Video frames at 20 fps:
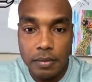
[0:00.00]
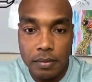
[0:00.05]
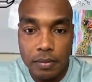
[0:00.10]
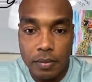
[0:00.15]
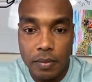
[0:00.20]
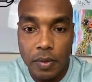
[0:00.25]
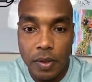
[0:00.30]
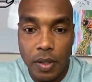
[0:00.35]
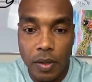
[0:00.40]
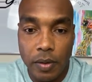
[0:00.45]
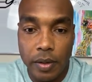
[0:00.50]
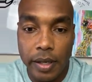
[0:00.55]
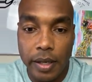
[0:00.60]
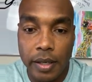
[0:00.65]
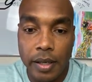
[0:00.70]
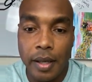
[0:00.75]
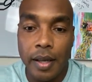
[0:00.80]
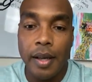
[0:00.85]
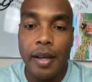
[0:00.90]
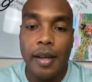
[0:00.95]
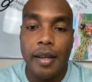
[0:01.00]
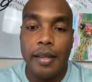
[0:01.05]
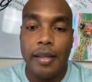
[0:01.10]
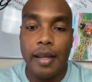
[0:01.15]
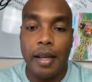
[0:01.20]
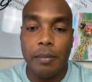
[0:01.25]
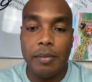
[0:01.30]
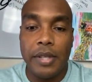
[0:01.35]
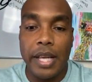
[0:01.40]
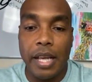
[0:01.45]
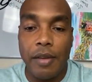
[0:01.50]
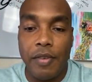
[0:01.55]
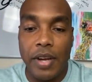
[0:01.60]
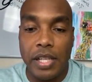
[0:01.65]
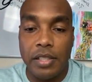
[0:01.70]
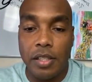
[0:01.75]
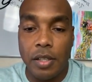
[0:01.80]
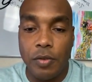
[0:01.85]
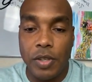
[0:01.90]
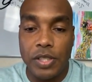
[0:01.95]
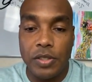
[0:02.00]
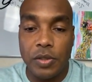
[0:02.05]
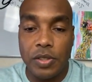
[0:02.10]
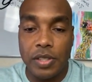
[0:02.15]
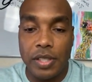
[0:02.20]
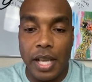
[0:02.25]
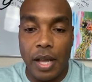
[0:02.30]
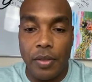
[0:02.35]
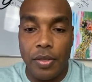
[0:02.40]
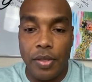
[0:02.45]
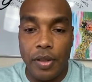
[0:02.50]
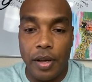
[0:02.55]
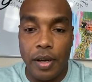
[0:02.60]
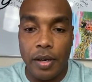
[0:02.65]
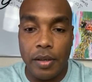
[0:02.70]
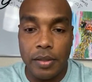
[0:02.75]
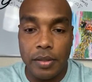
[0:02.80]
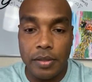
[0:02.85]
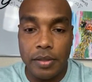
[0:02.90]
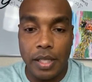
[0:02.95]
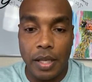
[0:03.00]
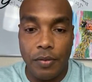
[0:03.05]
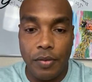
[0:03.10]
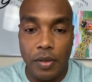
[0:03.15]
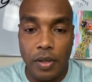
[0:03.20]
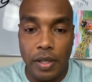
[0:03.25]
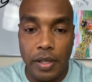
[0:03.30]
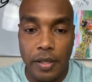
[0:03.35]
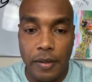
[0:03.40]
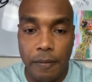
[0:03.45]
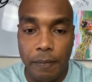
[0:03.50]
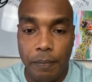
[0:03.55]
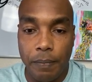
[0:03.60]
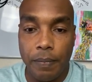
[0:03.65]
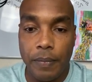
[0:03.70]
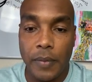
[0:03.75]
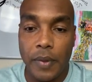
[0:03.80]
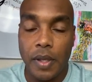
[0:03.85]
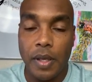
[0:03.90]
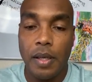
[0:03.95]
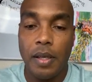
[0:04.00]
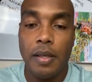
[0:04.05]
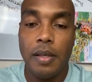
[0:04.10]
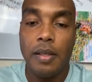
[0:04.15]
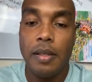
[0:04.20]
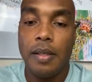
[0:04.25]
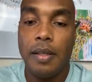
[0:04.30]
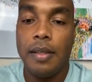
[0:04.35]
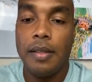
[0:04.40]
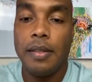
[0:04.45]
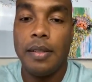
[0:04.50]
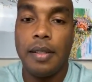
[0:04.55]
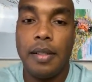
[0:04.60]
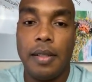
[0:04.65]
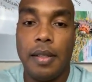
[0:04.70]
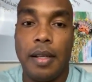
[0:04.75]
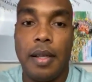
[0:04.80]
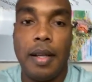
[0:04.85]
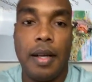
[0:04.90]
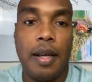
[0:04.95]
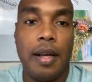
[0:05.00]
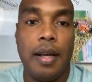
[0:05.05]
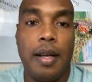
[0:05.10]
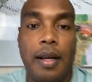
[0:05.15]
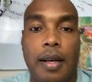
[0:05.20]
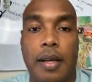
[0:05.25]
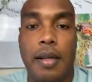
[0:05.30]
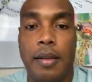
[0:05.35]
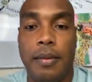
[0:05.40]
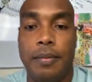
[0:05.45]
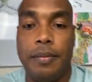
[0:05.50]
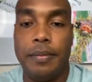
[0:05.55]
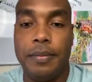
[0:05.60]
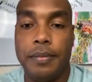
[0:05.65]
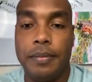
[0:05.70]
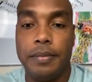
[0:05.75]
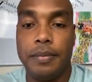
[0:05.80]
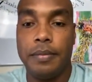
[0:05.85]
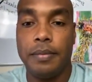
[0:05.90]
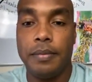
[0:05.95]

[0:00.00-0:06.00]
that okay, yeah, take advantage of the resources out there. Definitely. Um,